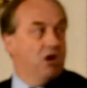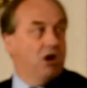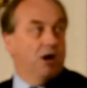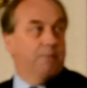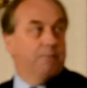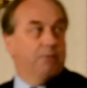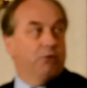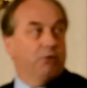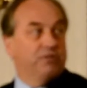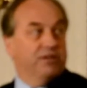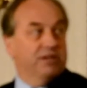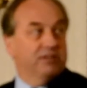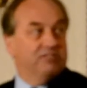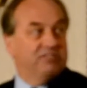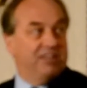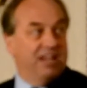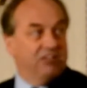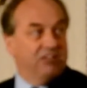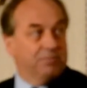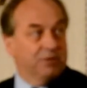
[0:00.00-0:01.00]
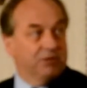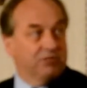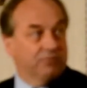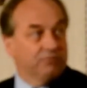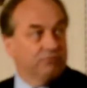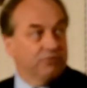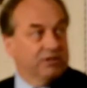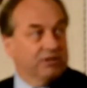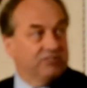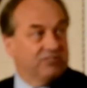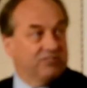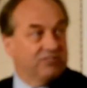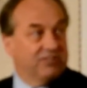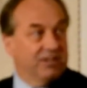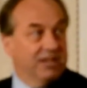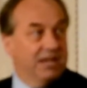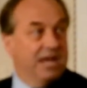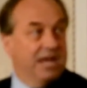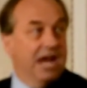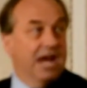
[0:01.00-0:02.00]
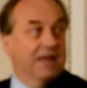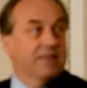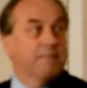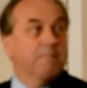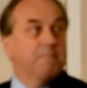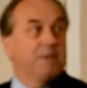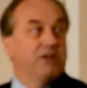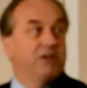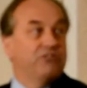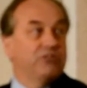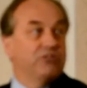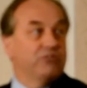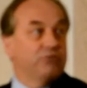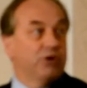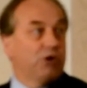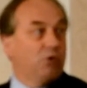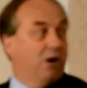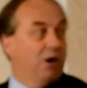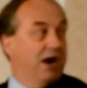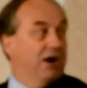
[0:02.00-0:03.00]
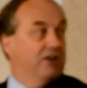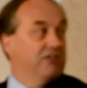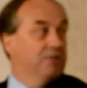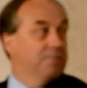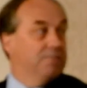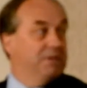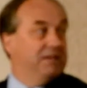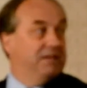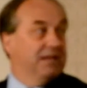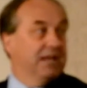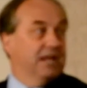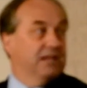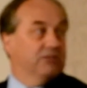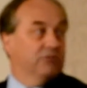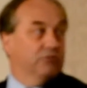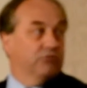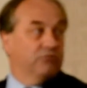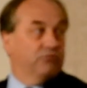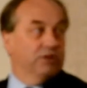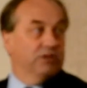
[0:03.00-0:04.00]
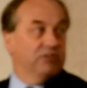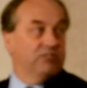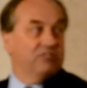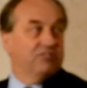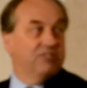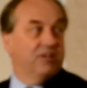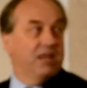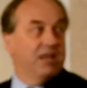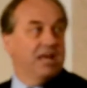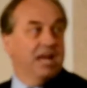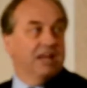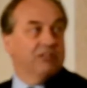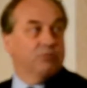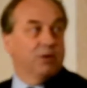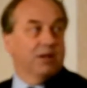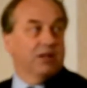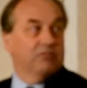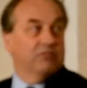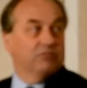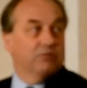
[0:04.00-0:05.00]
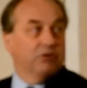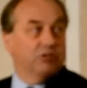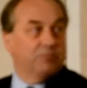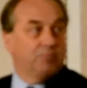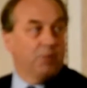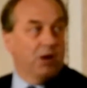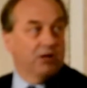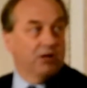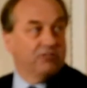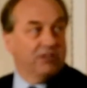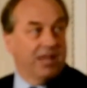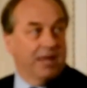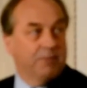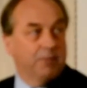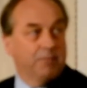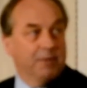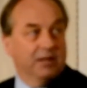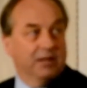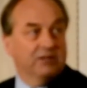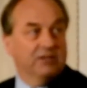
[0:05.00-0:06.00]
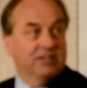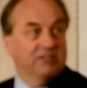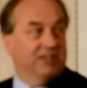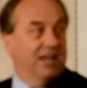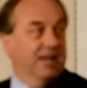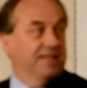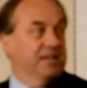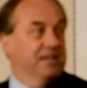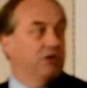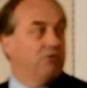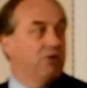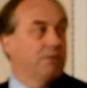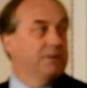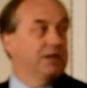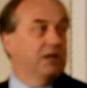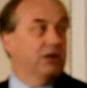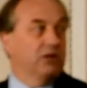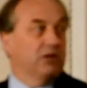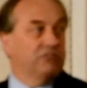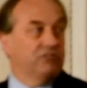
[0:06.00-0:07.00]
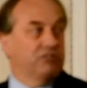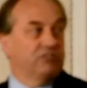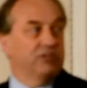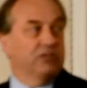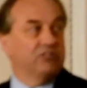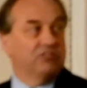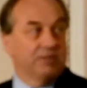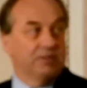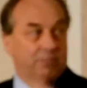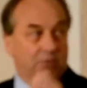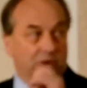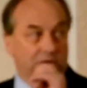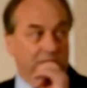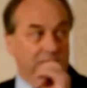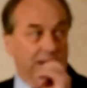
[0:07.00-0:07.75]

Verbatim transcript: on both the assessments of risks and the measures required to mitigate those risks, as well as the response capabilities and the equipment and logistics support